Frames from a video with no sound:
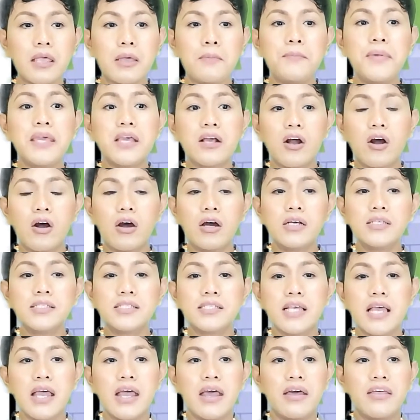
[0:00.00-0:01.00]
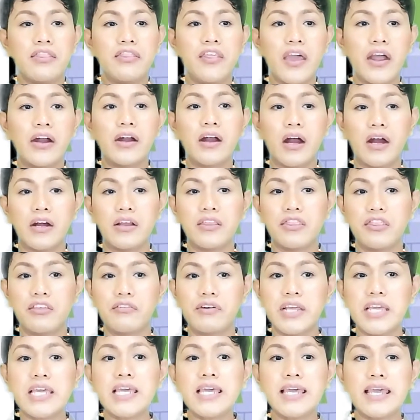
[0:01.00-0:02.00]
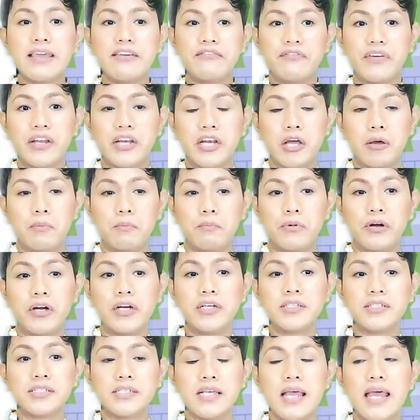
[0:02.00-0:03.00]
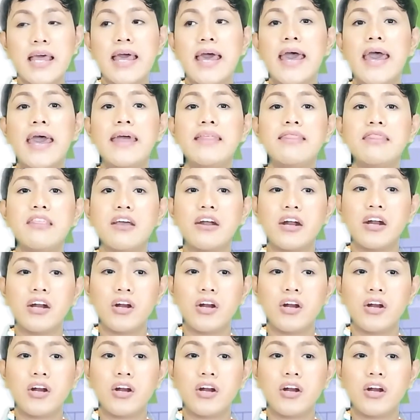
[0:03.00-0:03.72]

Because there are 3 even numbers and there